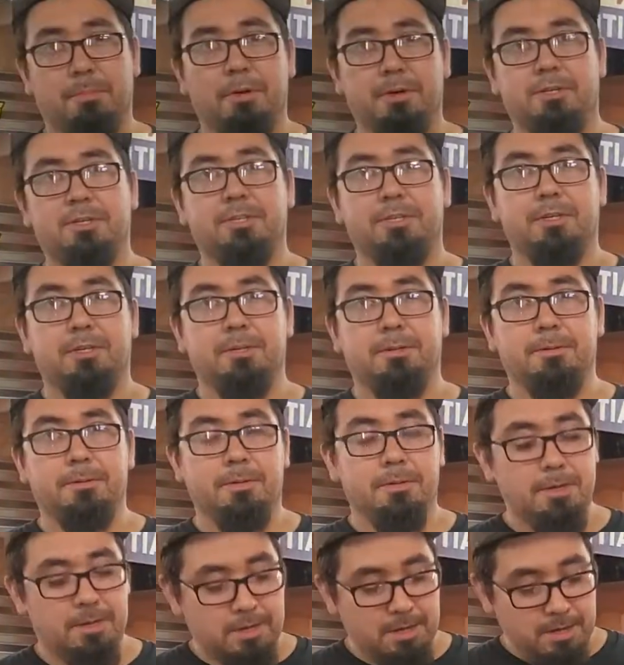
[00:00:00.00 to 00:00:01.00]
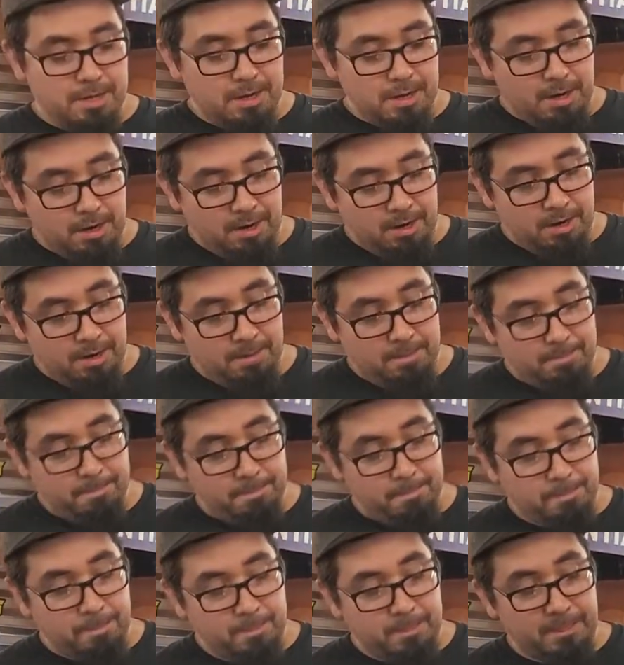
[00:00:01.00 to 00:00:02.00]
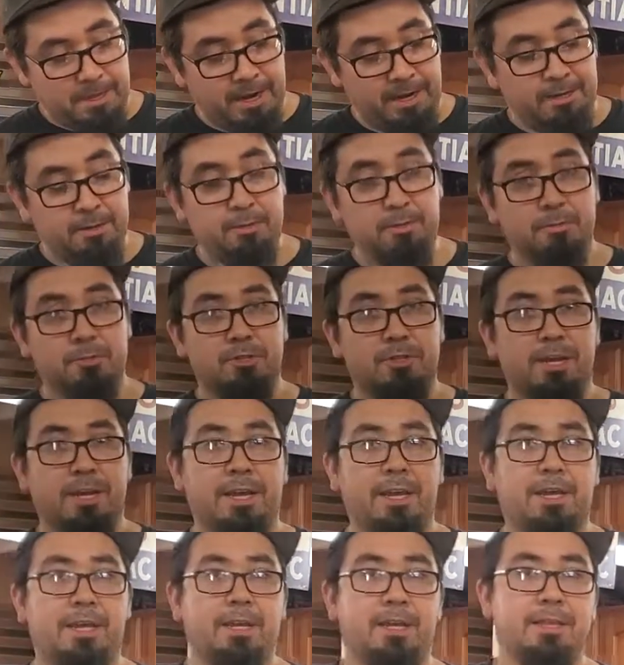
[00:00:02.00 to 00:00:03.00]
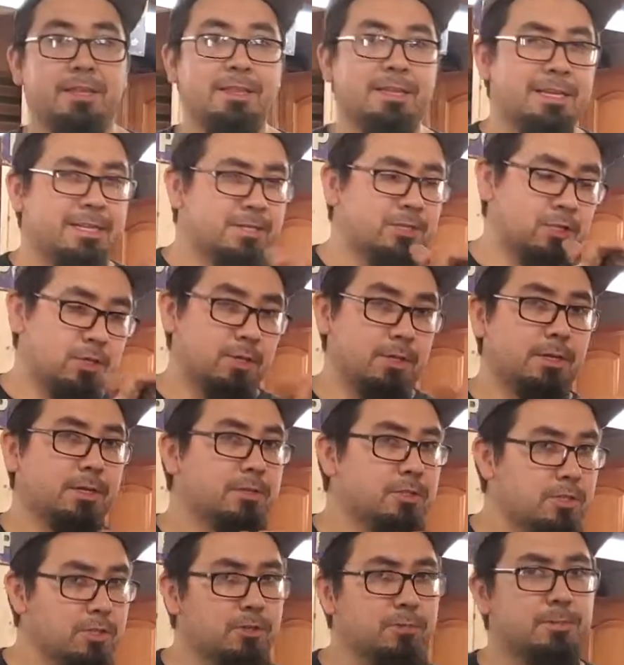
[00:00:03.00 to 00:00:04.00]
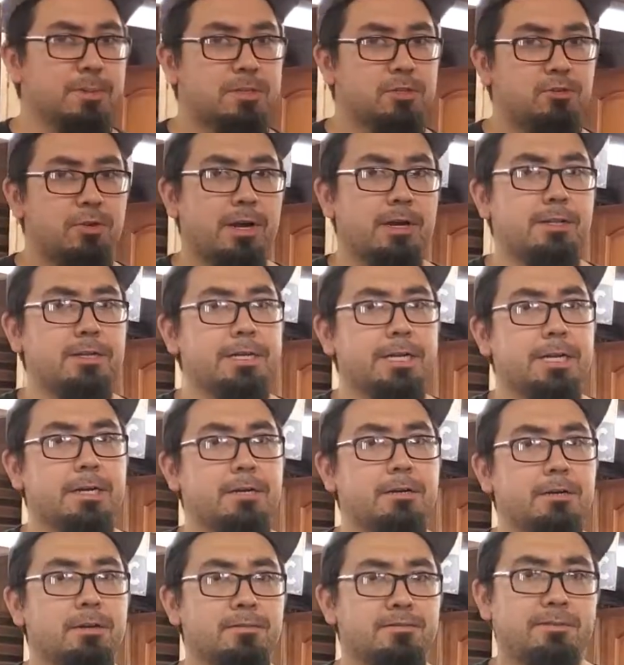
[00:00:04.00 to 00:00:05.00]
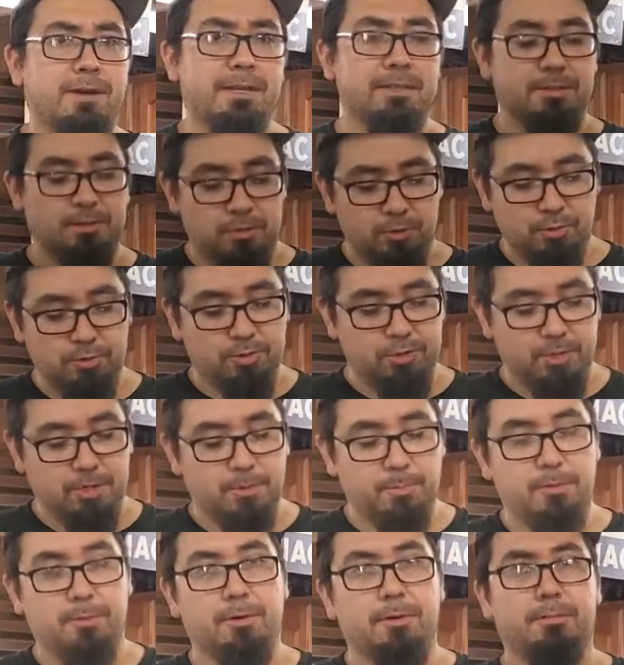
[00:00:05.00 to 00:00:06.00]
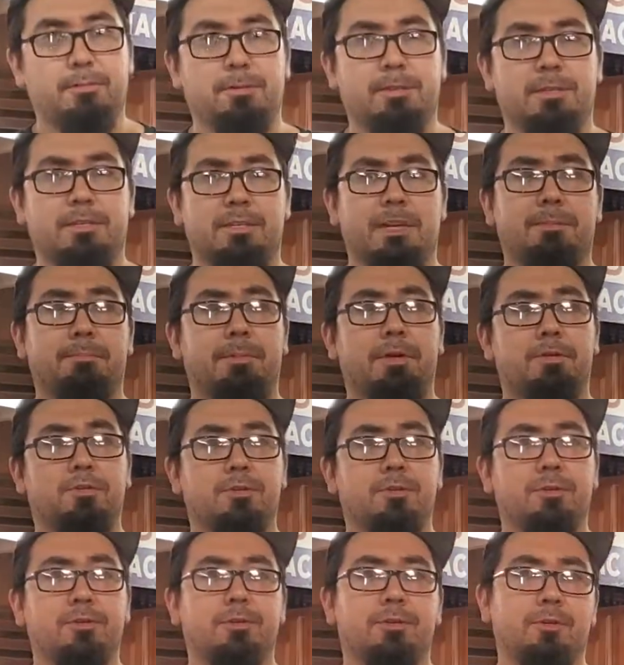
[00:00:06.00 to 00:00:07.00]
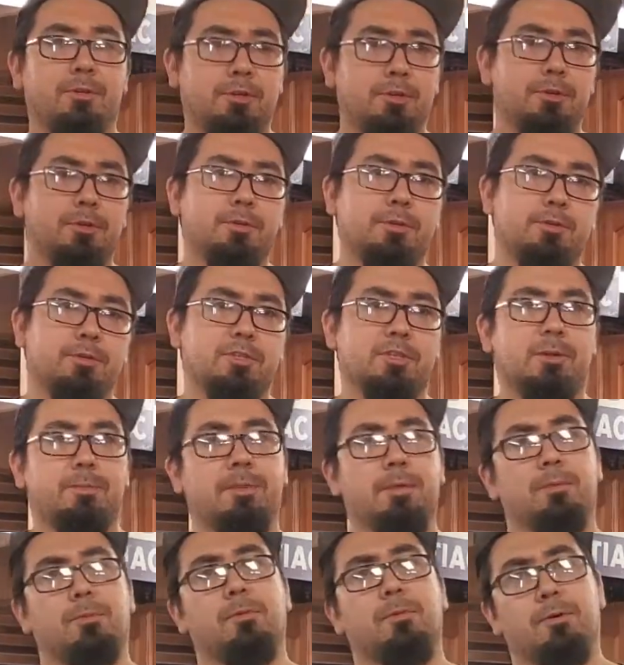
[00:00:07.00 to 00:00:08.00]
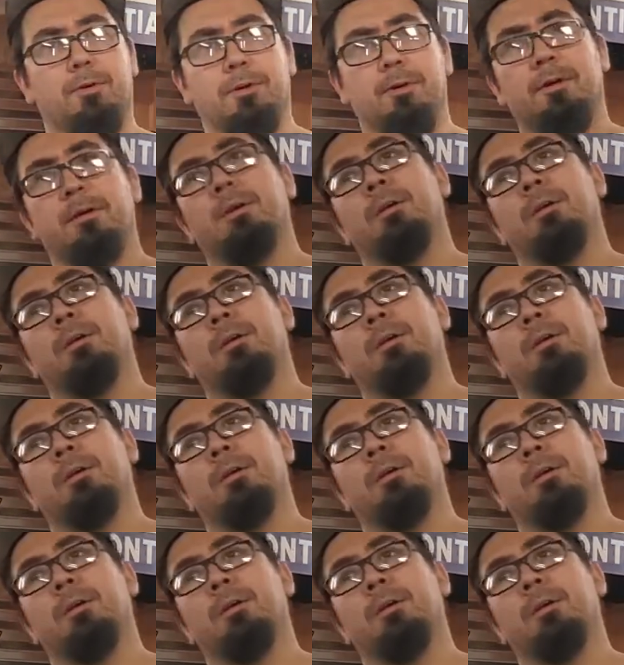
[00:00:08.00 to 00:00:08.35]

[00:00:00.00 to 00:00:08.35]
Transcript: marks here. I used it was a little bit trial and error to find the true center point with the tape measure. You could use something more